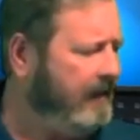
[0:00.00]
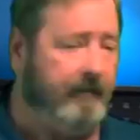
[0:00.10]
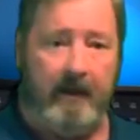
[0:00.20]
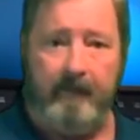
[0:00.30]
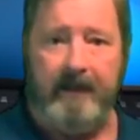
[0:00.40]

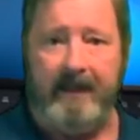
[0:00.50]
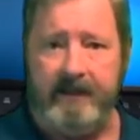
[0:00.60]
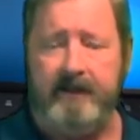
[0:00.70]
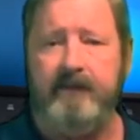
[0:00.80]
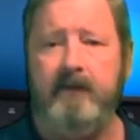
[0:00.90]
The pump
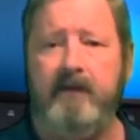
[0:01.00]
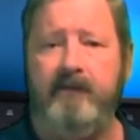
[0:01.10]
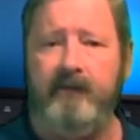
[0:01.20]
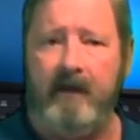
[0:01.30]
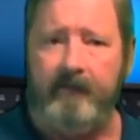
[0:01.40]
gets its fluid
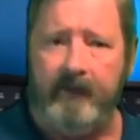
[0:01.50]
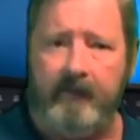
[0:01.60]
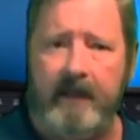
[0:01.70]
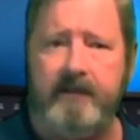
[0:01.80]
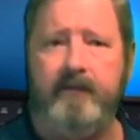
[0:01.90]
from the
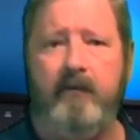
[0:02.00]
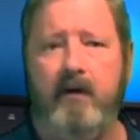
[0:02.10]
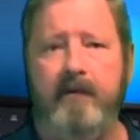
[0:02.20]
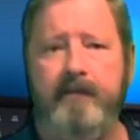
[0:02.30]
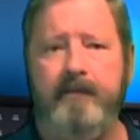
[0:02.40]

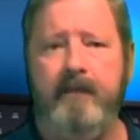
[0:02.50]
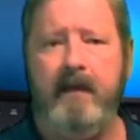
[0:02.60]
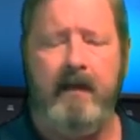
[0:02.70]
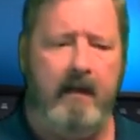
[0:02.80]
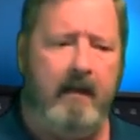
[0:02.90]
reservoir.
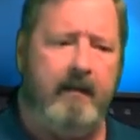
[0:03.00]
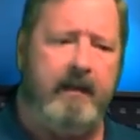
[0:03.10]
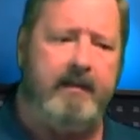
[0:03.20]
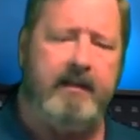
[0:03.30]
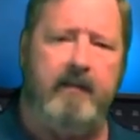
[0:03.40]

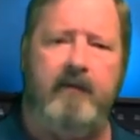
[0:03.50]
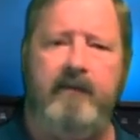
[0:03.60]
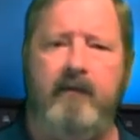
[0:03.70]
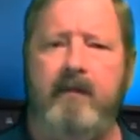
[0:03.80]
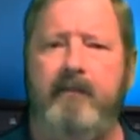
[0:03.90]
This symbol
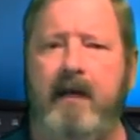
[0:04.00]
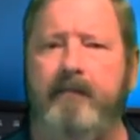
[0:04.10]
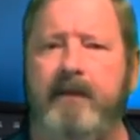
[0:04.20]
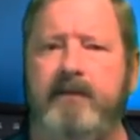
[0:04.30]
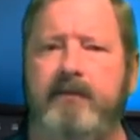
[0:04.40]
for a
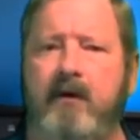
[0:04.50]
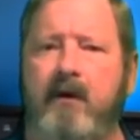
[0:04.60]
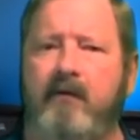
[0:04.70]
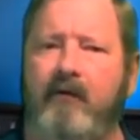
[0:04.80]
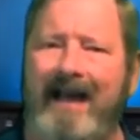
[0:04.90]
pump, it's
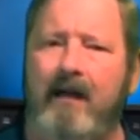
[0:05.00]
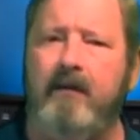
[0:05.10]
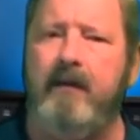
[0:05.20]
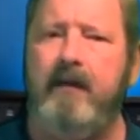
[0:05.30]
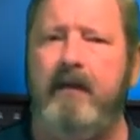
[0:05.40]
drawn
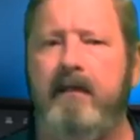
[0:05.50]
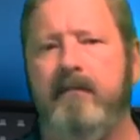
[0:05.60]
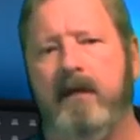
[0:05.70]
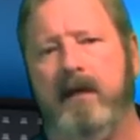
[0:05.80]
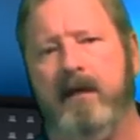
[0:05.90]
round
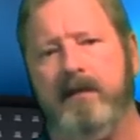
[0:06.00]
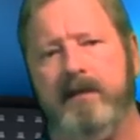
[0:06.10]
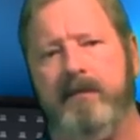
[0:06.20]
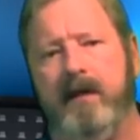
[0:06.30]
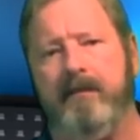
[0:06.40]
because
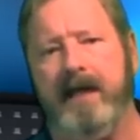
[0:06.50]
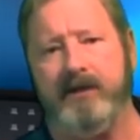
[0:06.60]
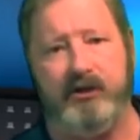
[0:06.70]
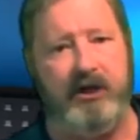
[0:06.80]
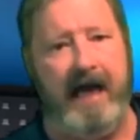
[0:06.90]
the pump
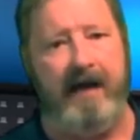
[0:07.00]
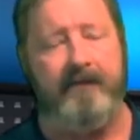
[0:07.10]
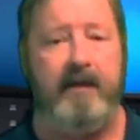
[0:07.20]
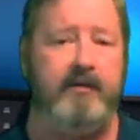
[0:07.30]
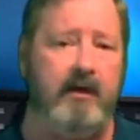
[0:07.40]
has a
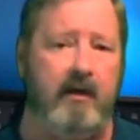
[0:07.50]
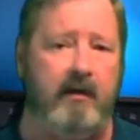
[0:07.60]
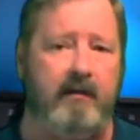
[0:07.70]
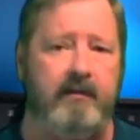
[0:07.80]
shaft that turns.